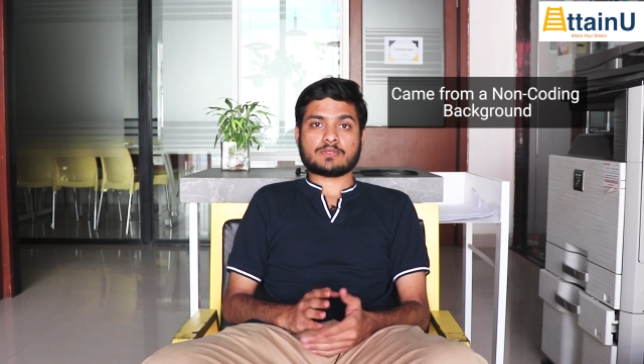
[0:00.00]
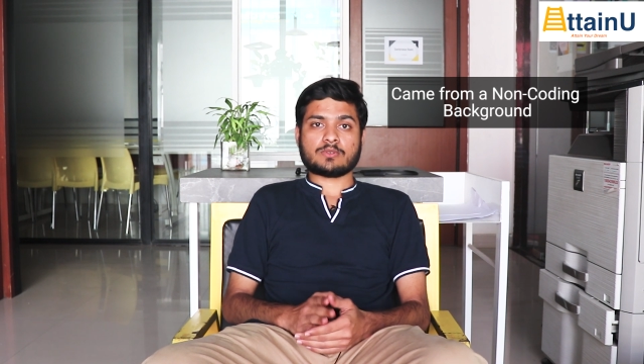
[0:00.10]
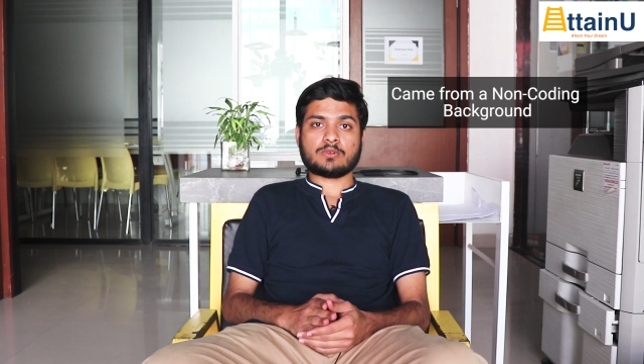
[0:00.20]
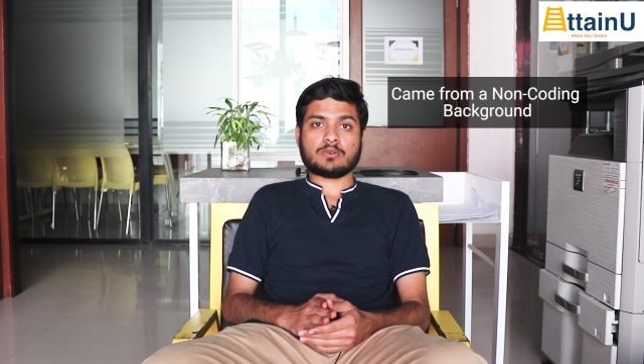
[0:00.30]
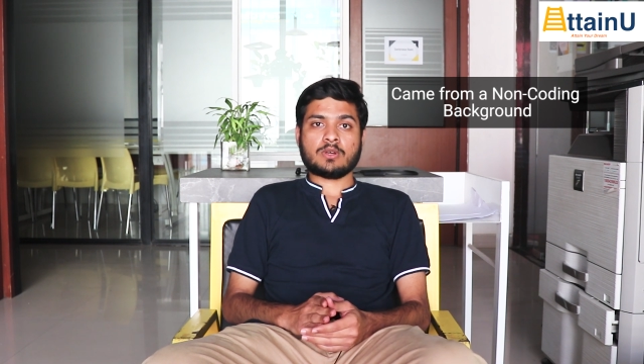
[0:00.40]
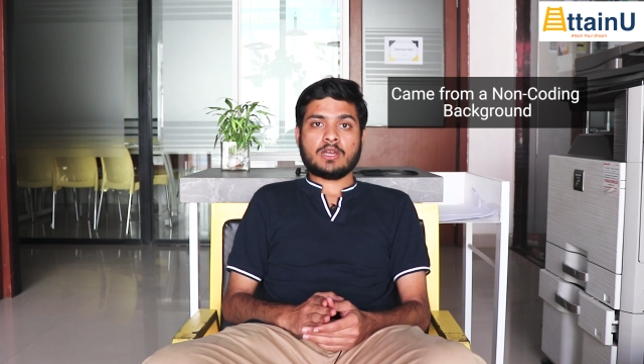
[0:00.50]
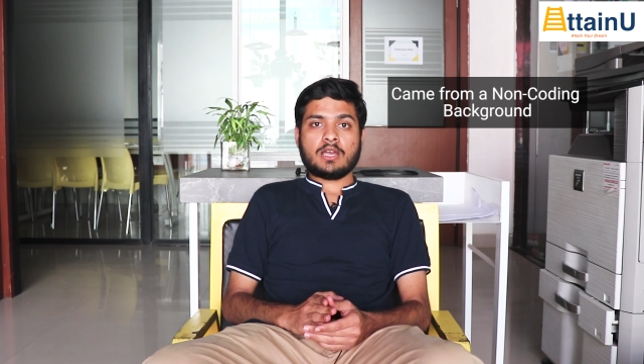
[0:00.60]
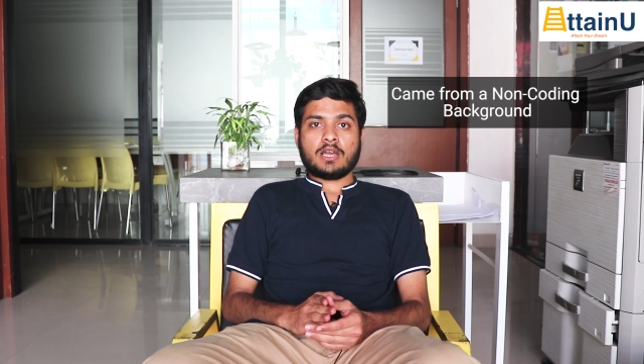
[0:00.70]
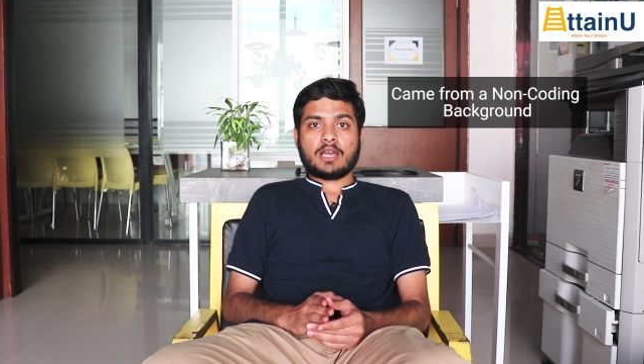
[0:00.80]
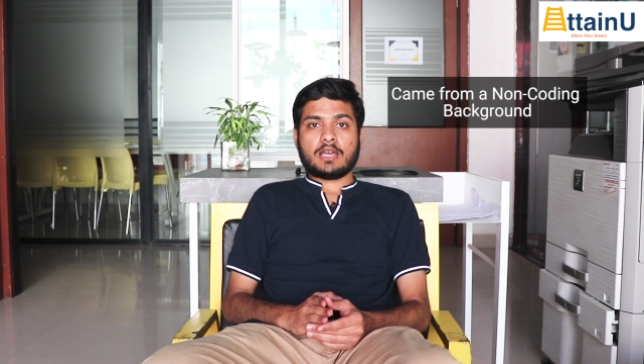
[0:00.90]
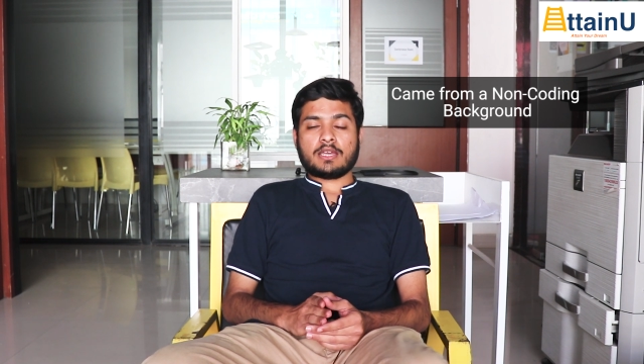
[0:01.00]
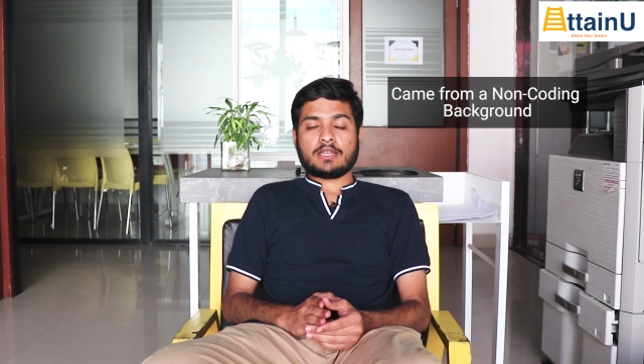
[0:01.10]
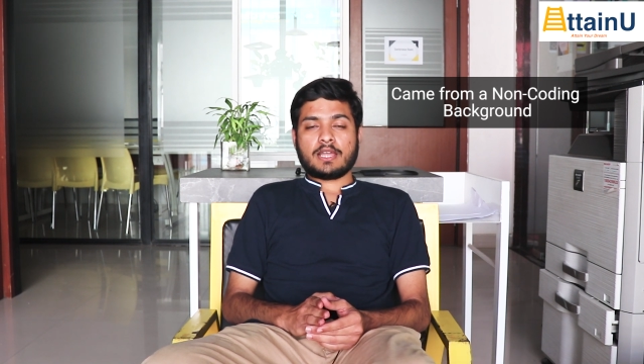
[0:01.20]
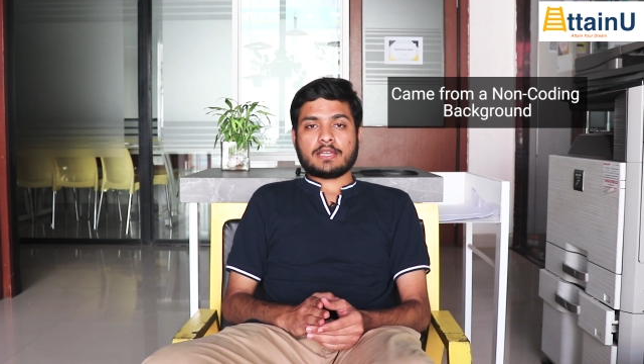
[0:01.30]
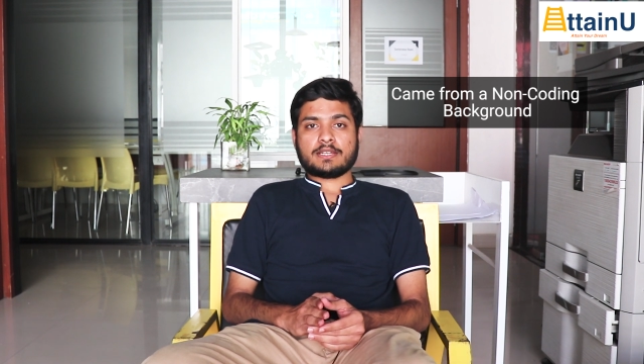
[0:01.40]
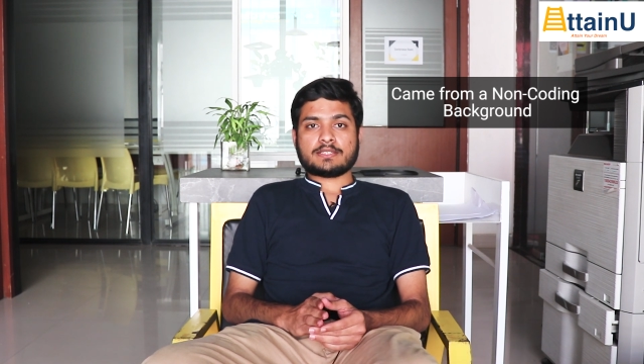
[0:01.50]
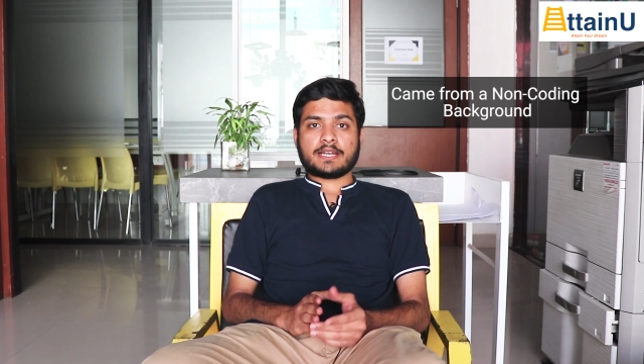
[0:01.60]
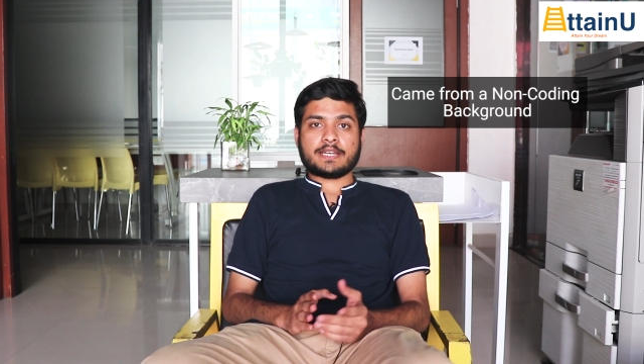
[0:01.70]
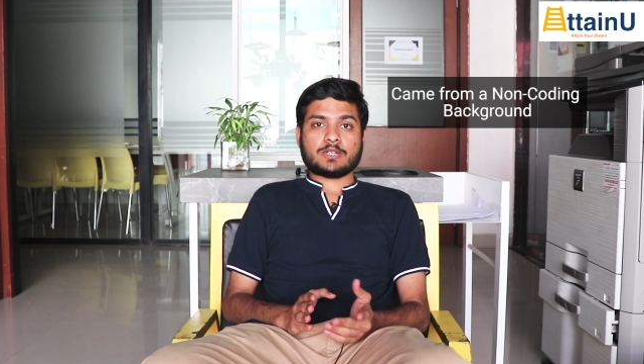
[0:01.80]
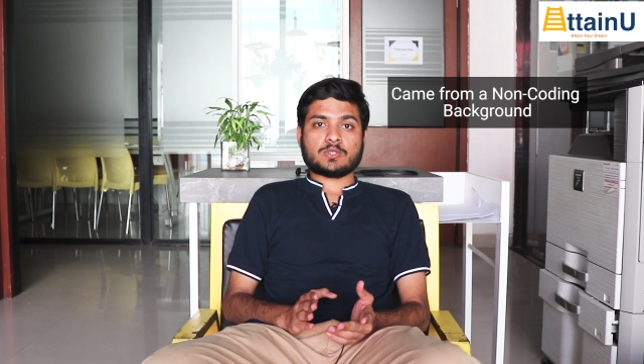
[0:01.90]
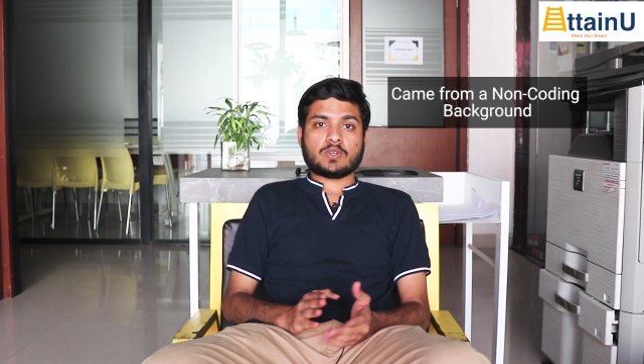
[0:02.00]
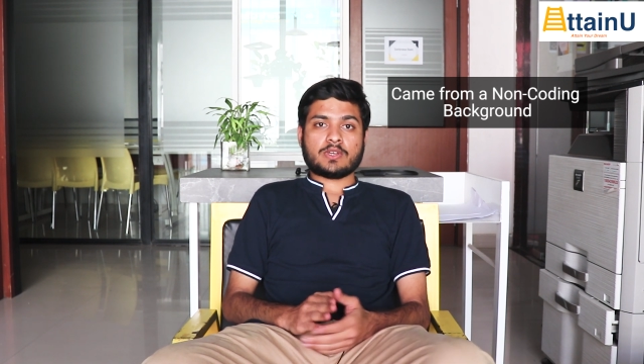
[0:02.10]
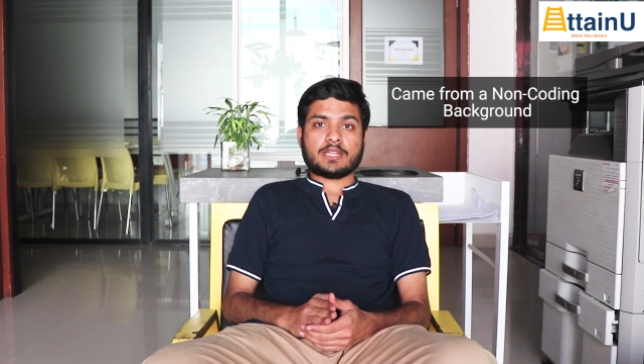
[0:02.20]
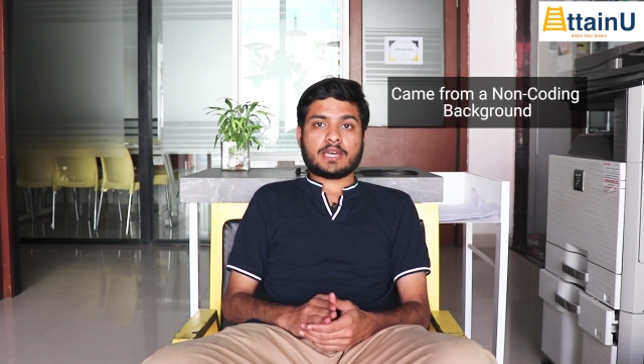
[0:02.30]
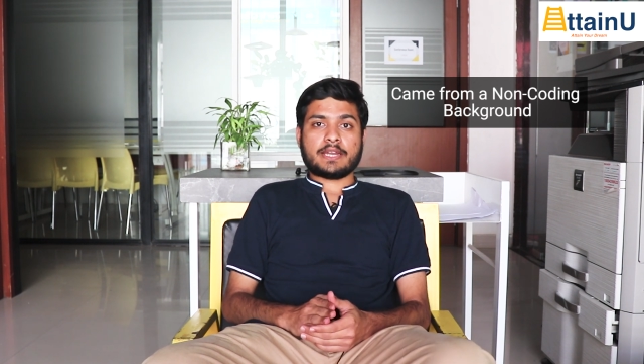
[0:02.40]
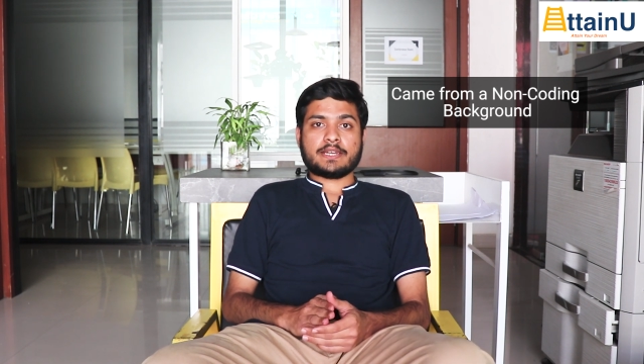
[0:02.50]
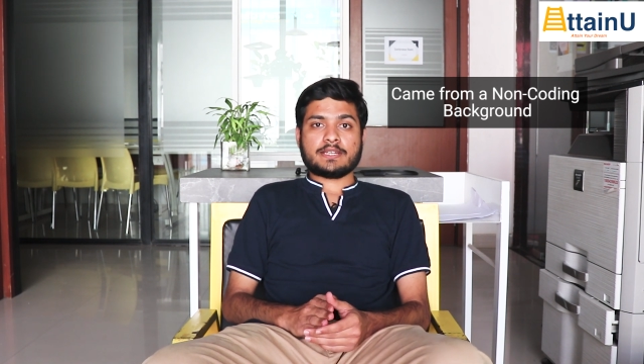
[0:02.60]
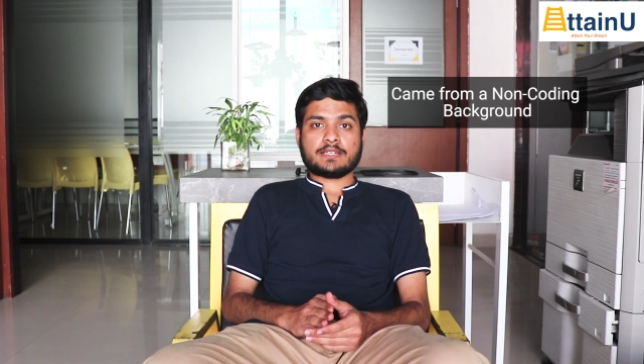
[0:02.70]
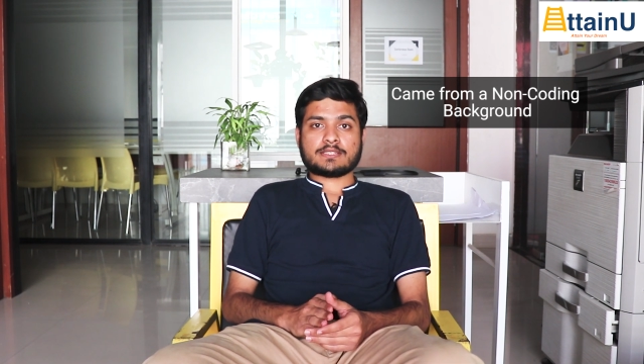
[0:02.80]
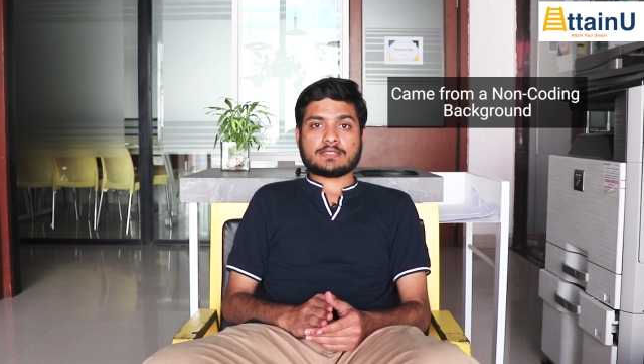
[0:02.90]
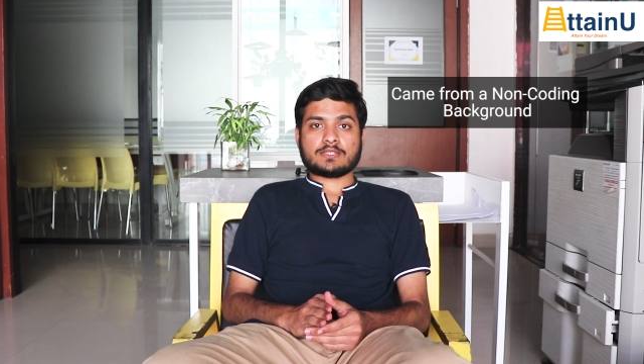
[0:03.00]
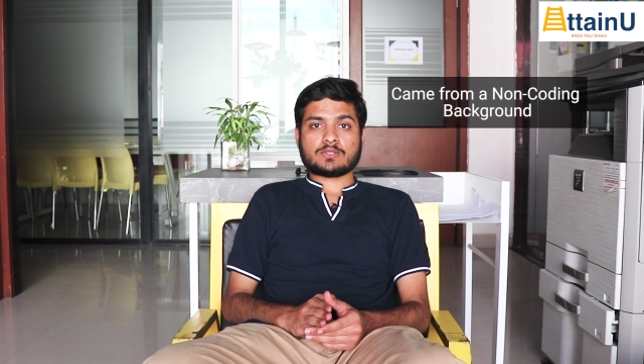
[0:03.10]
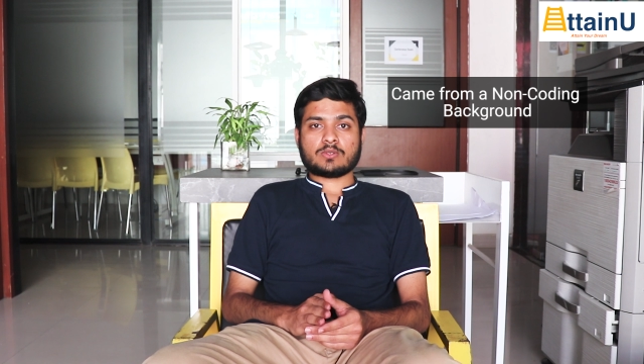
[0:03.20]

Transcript: So I decided to join the IT industry.